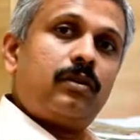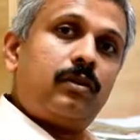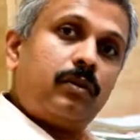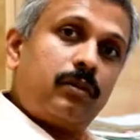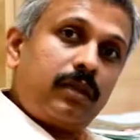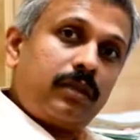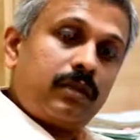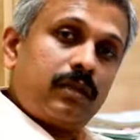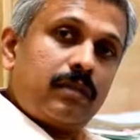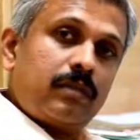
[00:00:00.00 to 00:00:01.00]
during
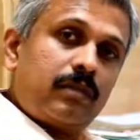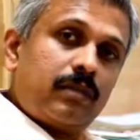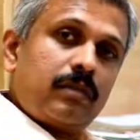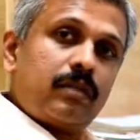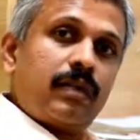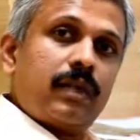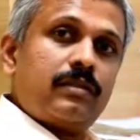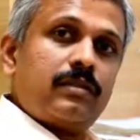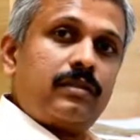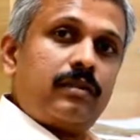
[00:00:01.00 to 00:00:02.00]
the
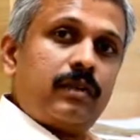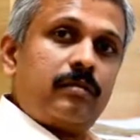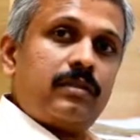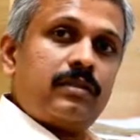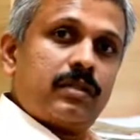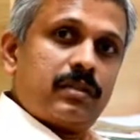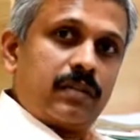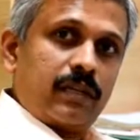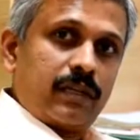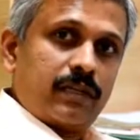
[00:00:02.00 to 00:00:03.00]
cancer treatment
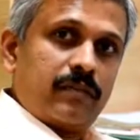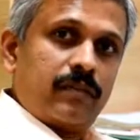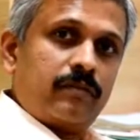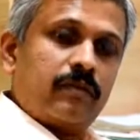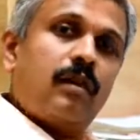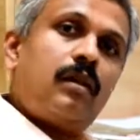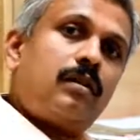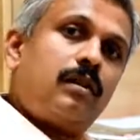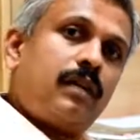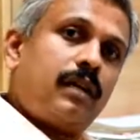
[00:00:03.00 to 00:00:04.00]
surgery itself, or
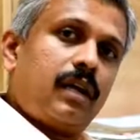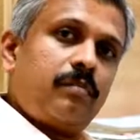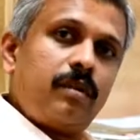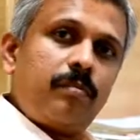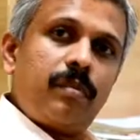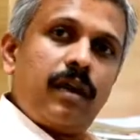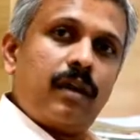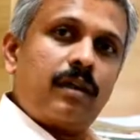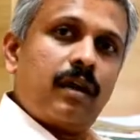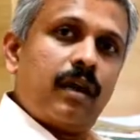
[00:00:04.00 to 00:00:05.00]
it can be
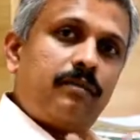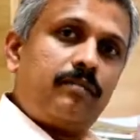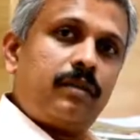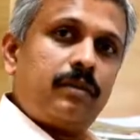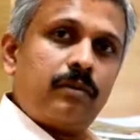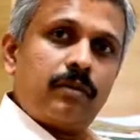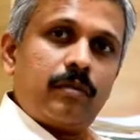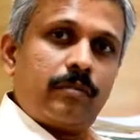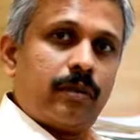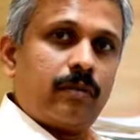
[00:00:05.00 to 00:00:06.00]
planned after you
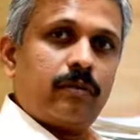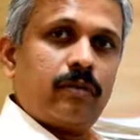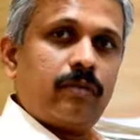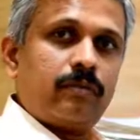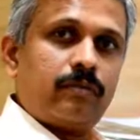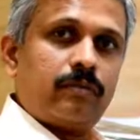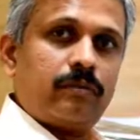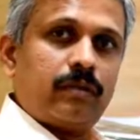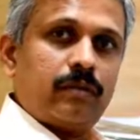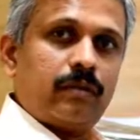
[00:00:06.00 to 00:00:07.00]
complete whole of
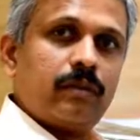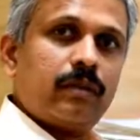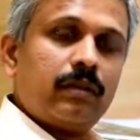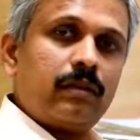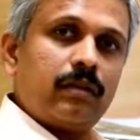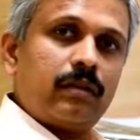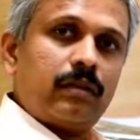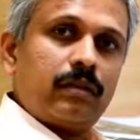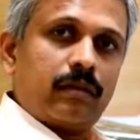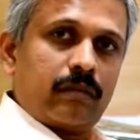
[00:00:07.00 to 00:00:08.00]
the
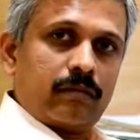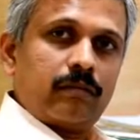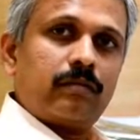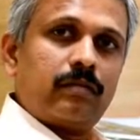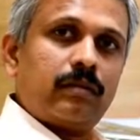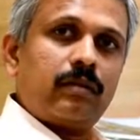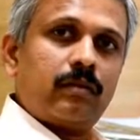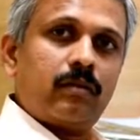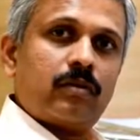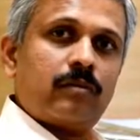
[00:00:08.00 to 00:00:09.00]

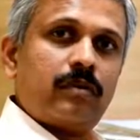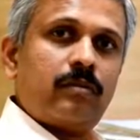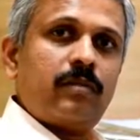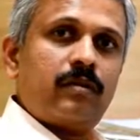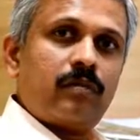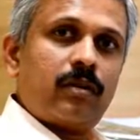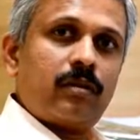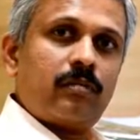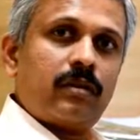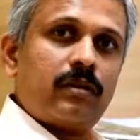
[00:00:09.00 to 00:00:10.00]
course of the treatment. What I
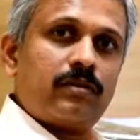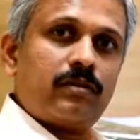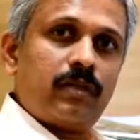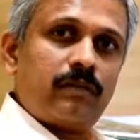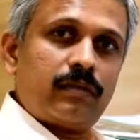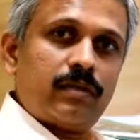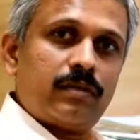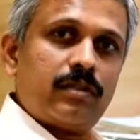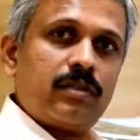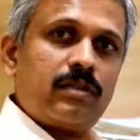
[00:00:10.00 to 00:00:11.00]
mean is, after the
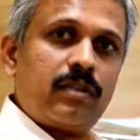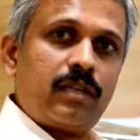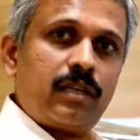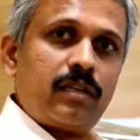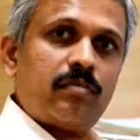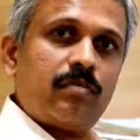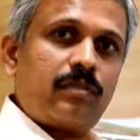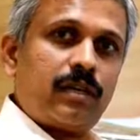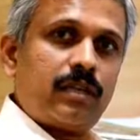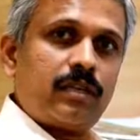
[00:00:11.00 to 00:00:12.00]
surgery, chemo,
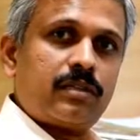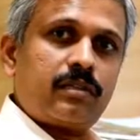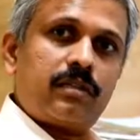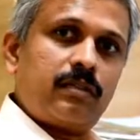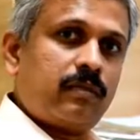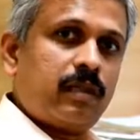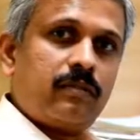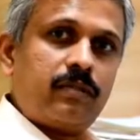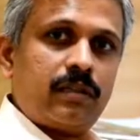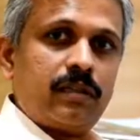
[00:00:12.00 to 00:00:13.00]
radiation, even
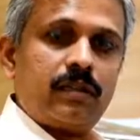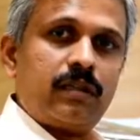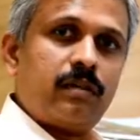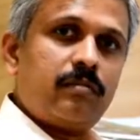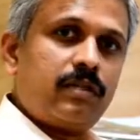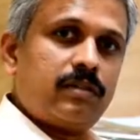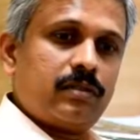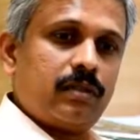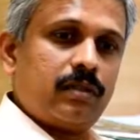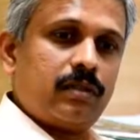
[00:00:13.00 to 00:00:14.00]
after that it can be
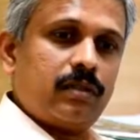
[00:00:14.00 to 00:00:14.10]
considered.